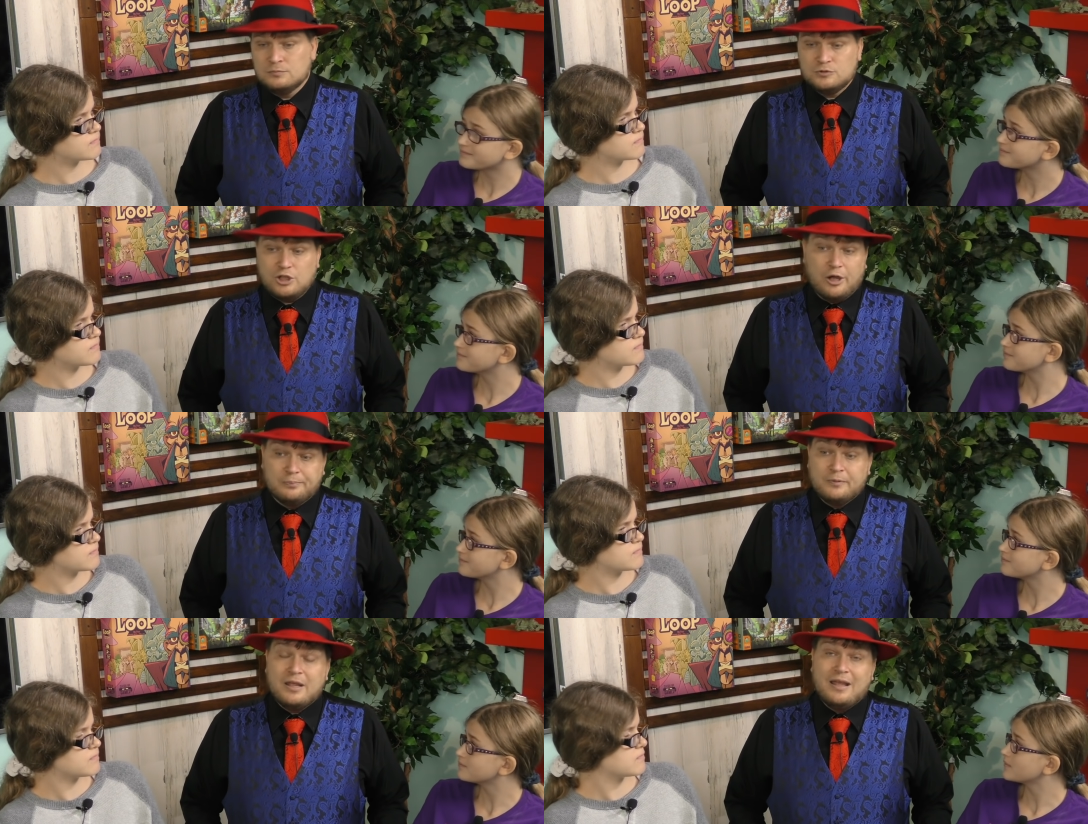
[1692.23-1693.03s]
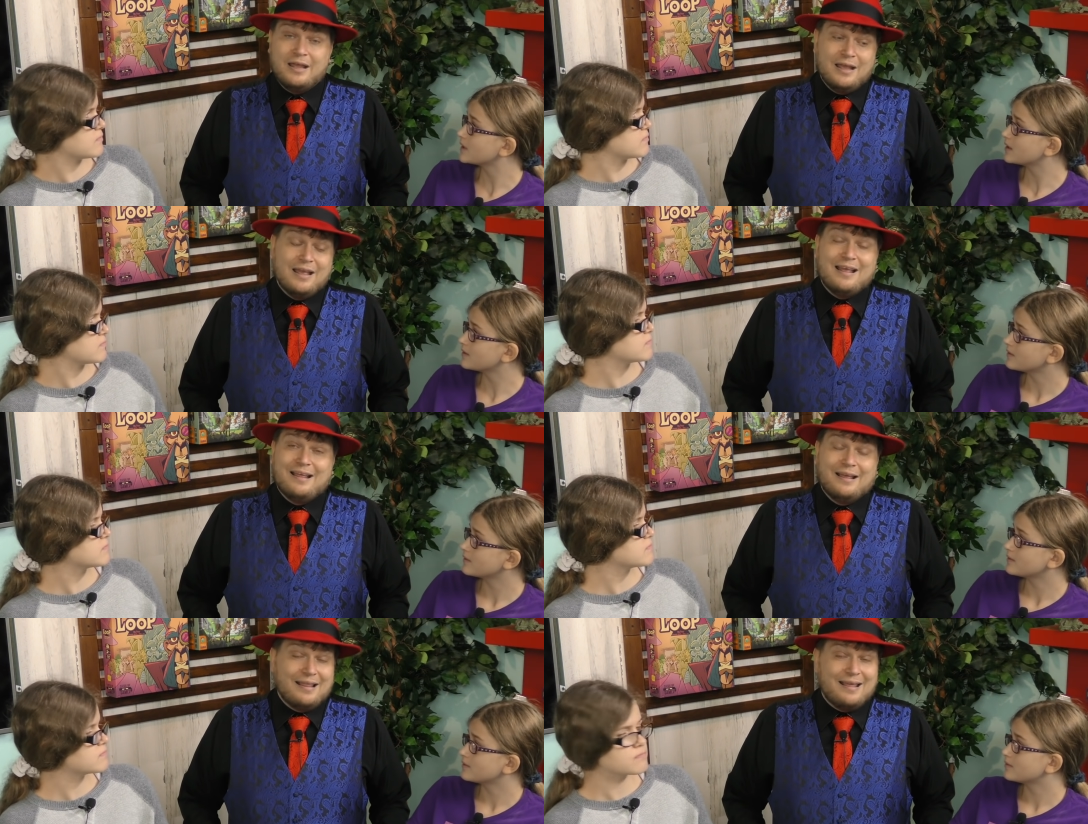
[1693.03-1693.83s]
Speaker 1: So,
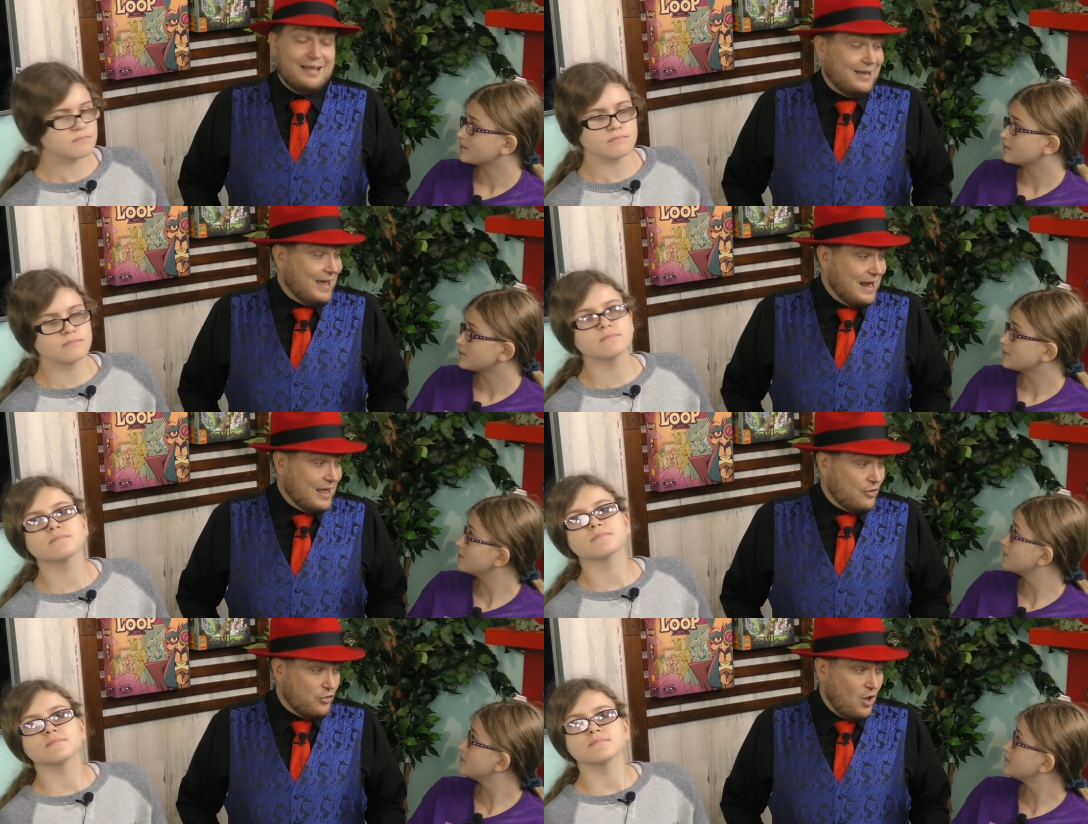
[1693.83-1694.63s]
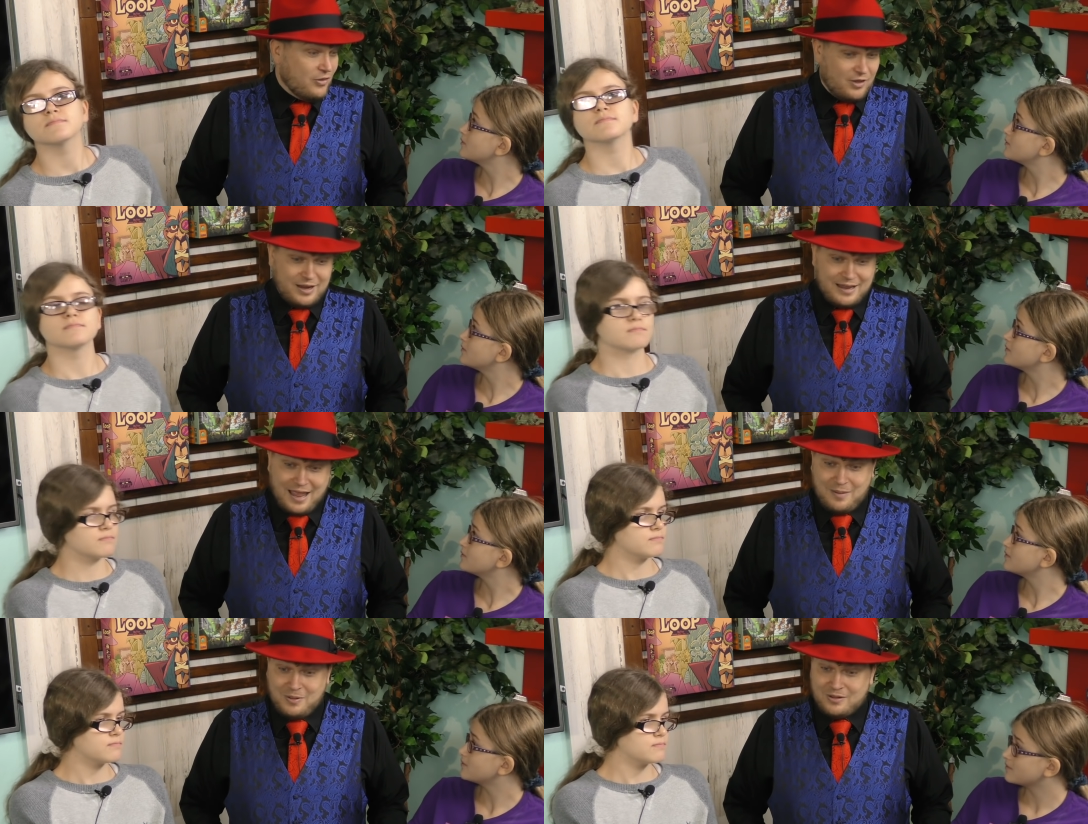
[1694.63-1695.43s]
any other thoughts on the
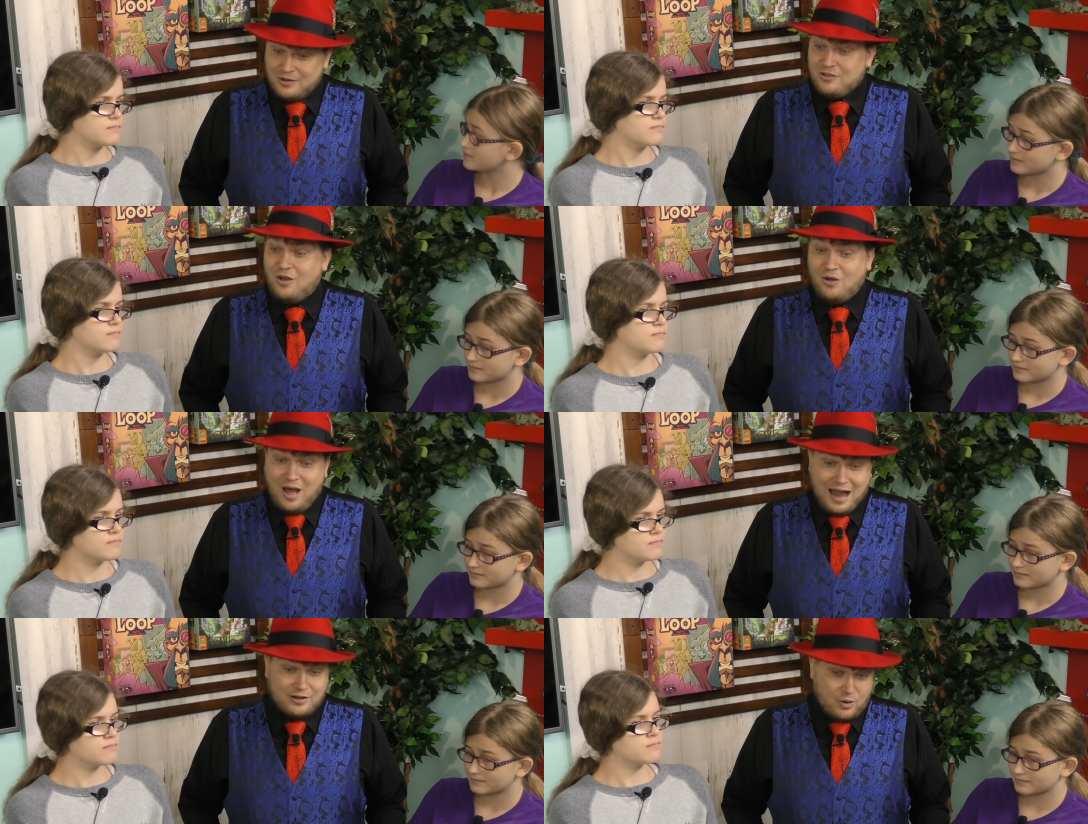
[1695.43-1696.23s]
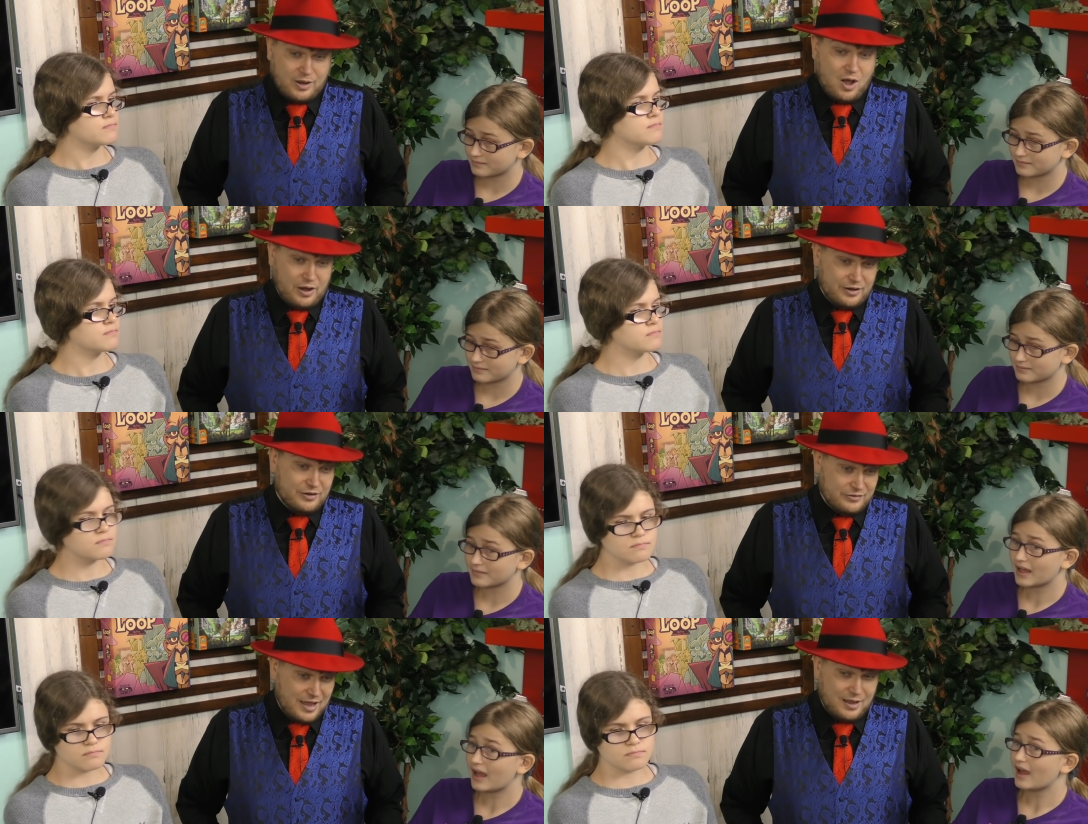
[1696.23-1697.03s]
game? There's a lot going on in
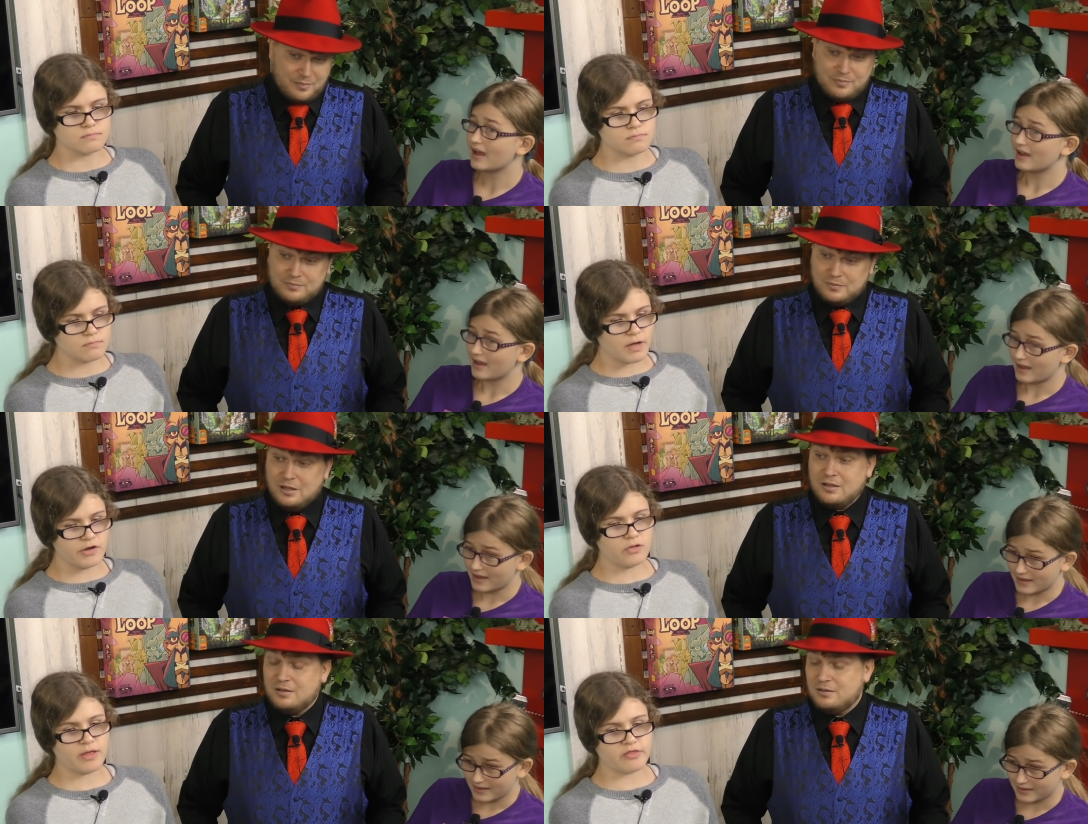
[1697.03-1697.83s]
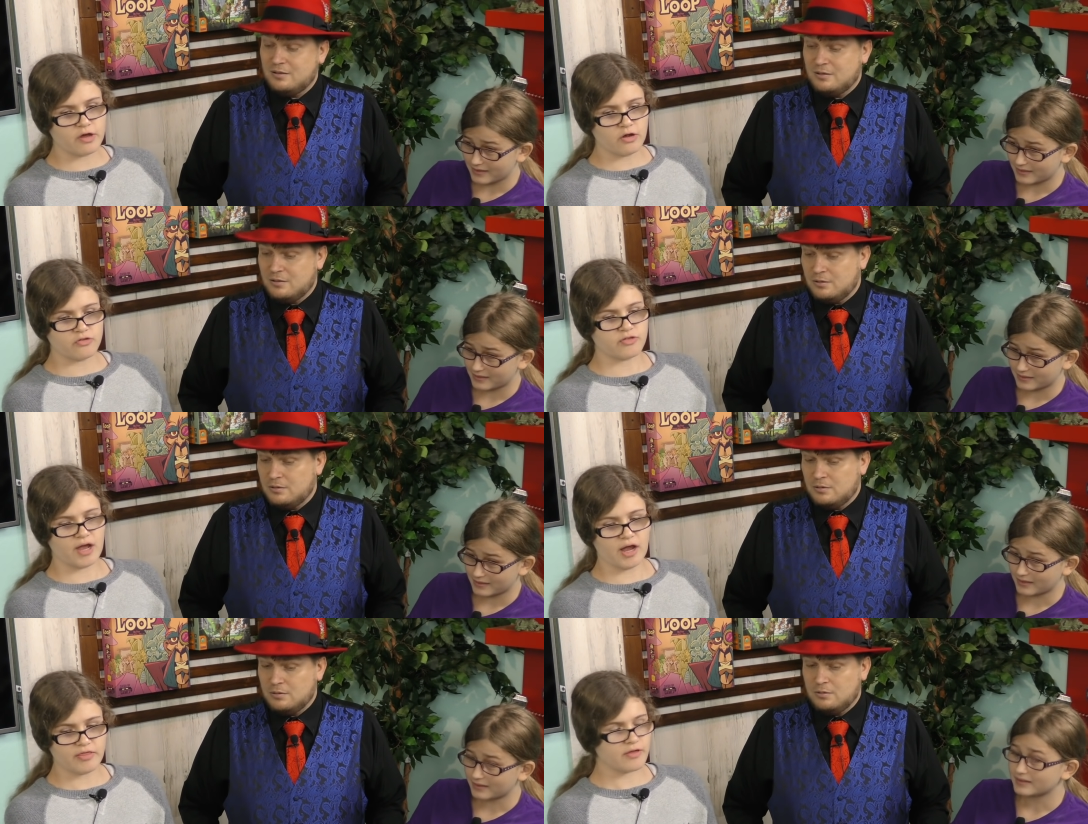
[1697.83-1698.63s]
this game.
Speaker 2: I do like the art
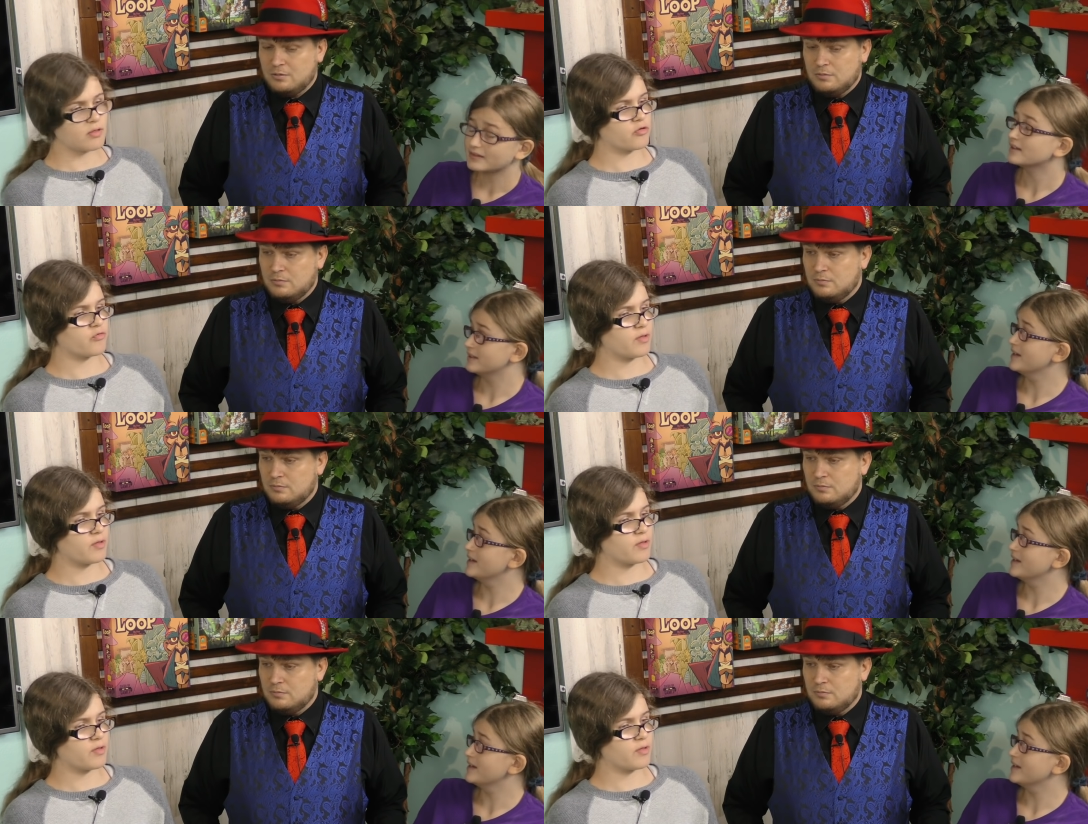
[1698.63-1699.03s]
style. I think it looks really